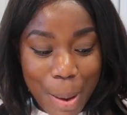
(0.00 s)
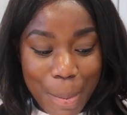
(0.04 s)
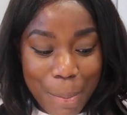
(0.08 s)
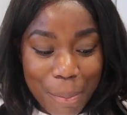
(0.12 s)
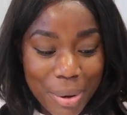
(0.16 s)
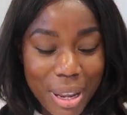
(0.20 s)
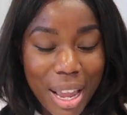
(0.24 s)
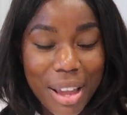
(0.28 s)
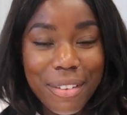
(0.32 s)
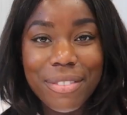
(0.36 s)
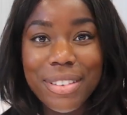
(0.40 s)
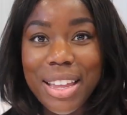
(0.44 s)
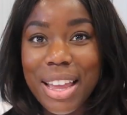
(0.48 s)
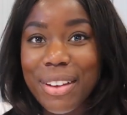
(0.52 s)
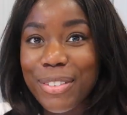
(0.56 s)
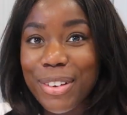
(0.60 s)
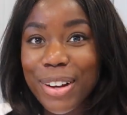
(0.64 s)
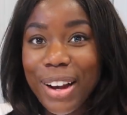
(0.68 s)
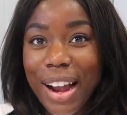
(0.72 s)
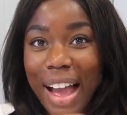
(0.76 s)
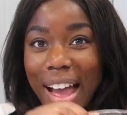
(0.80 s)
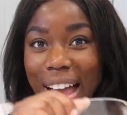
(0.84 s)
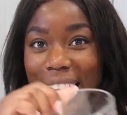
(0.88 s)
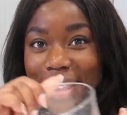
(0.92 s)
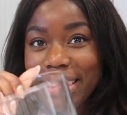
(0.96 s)
but I've never
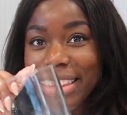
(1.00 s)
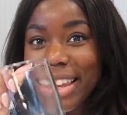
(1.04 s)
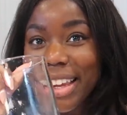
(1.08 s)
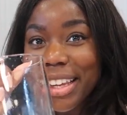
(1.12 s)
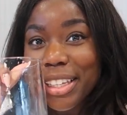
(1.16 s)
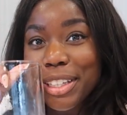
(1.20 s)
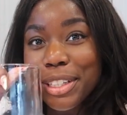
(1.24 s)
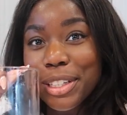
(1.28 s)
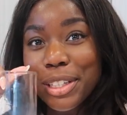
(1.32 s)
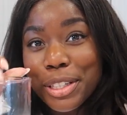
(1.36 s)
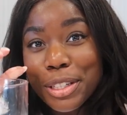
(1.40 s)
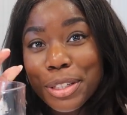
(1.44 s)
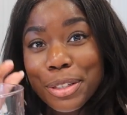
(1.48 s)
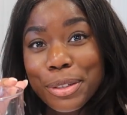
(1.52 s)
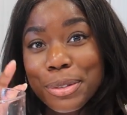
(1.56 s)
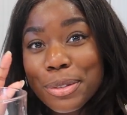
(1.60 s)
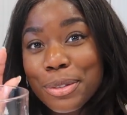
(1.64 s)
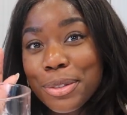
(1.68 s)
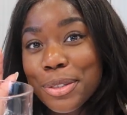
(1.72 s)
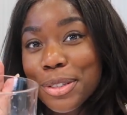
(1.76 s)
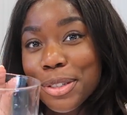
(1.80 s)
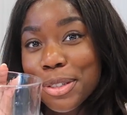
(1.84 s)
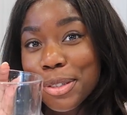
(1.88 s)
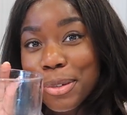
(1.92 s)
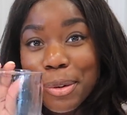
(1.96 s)
had like cute
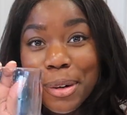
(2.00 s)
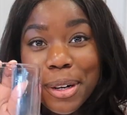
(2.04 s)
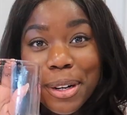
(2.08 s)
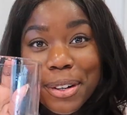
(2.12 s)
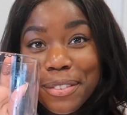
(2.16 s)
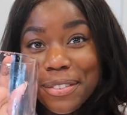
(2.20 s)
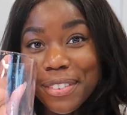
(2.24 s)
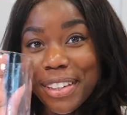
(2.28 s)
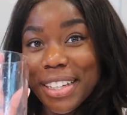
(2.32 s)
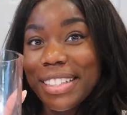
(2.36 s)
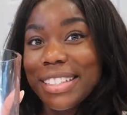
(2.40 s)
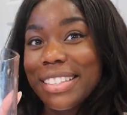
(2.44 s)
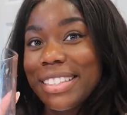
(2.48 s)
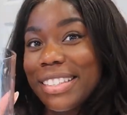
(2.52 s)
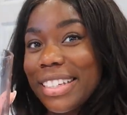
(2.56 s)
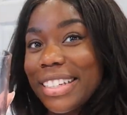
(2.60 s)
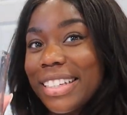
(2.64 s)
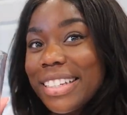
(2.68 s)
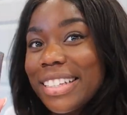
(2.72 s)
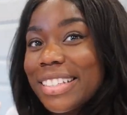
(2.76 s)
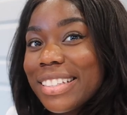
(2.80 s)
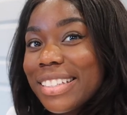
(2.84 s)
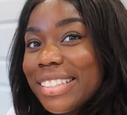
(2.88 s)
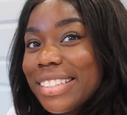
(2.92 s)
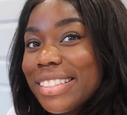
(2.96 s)
short
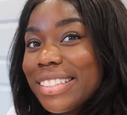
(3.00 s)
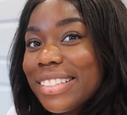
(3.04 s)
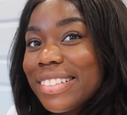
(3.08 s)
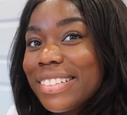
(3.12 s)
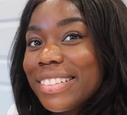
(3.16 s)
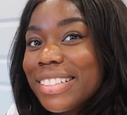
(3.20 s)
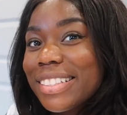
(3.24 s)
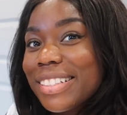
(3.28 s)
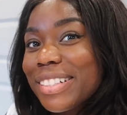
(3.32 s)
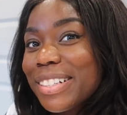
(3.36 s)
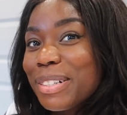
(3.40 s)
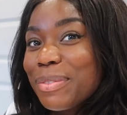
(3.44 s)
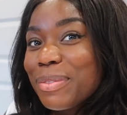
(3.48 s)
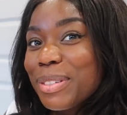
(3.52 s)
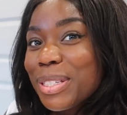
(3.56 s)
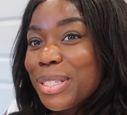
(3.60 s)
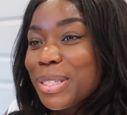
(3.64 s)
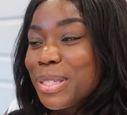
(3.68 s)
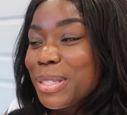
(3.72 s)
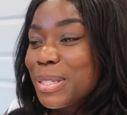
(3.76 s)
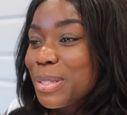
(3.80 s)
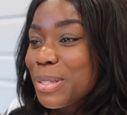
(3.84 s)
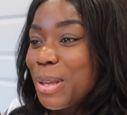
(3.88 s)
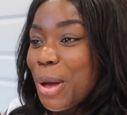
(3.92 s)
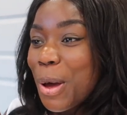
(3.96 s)
vases. So these are gonna be
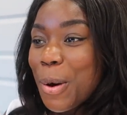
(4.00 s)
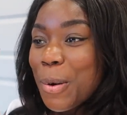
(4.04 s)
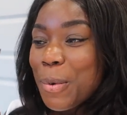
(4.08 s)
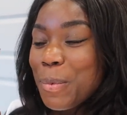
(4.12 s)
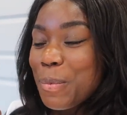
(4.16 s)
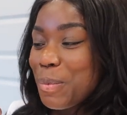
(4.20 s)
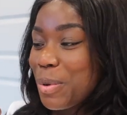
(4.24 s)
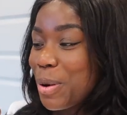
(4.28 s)
so